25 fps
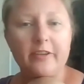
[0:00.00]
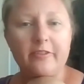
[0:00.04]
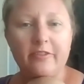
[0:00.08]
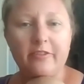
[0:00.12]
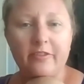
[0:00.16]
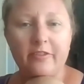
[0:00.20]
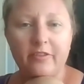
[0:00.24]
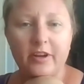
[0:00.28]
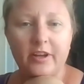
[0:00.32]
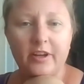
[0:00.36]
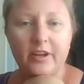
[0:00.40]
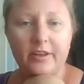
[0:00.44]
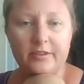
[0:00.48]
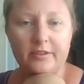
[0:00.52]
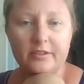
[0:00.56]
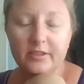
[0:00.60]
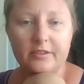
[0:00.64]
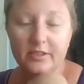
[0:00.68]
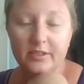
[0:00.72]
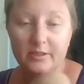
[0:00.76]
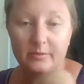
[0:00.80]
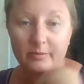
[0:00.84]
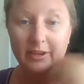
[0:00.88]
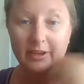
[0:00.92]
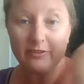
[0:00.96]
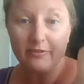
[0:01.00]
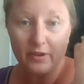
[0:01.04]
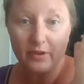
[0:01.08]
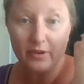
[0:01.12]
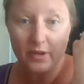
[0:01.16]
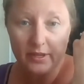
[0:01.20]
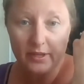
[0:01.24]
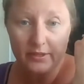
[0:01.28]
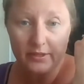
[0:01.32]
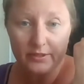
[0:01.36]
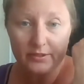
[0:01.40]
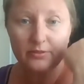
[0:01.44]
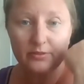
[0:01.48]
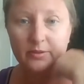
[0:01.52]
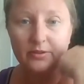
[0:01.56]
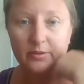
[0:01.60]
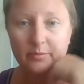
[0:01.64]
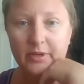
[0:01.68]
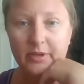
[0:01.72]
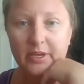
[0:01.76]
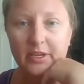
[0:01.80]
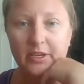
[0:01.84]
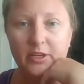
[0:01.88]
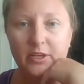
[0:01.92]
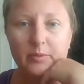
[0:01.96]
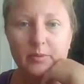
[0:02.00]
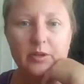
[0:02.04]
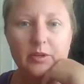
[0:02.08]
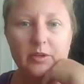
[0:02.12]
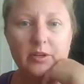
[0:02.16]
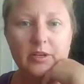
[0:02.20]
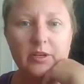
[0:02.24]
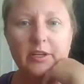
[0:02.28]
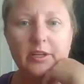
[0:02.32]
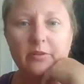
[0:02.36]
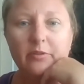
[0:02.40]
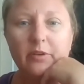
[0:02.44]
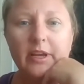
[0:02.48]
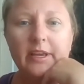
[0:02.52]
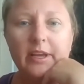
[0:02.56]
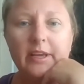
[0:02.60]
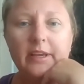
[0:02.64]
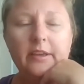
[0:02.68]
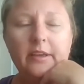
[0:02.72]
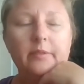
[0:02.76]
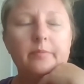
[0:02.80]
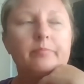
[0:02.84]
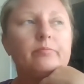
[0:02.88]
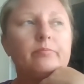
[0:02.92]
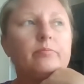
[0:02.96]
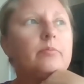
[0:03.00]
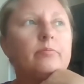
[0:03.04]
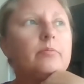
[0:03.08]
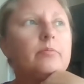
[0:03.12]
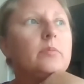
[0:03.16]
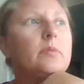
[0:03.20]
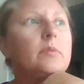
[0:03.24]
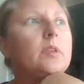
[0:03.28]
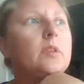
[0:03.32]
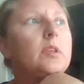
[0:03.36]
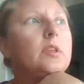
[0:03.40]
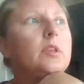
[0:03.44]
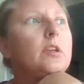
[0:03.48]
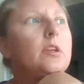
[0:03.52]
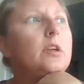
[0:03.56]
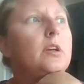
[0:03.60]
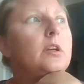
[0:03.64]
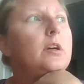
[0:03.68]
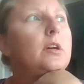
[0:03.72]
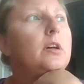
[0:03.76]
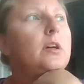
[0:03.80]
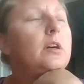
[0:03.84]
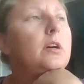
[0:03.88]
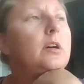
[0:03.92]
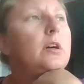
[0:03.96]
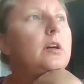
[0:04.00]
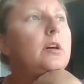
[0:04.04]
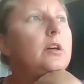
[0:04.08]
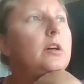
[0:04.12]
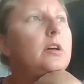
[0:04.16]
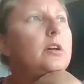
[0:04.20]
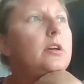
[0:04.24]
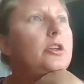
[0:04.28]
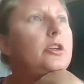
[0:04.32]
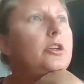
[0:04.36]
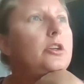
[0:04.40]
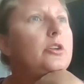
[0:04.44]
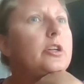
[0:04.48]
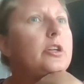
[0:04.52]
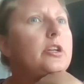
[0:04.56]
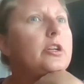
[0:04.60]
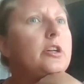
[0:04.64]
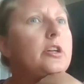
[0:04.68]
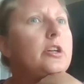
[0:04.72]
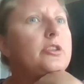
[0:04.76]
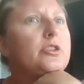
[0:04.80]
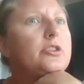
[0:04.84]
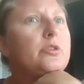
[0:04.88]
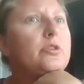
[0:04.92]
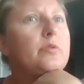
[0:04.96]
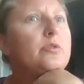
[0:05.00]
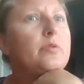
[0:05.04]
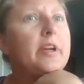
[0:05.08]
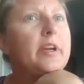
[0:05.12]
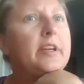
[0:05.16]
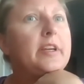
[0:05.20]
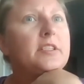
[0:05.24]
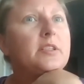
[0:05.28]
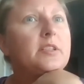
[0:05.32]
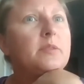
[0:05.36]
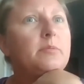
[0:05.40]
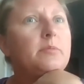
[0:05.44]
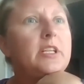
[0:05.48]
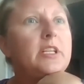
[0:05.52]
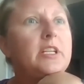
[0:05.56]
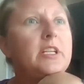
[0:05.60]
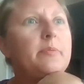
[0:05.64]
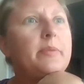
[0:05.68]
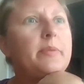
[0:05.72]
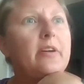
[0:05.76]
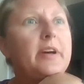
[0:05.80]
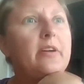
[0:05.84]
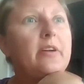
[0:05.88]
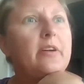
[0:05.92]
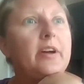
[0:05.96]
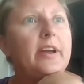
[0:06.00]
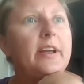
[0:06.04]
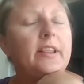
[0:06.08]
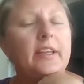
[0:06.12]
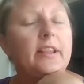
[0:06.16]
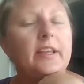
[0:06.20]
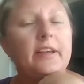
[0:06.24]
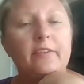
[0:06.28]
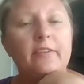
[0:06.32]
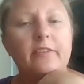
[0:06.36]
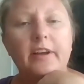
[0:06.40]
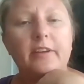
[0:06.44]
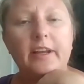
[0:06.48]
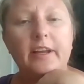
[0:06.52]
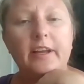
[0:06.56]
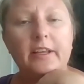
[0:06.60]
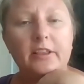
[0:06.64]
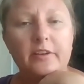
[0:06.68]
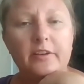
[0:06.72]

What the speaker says: friends, because my friends are in my community, right? You could also write something about, I love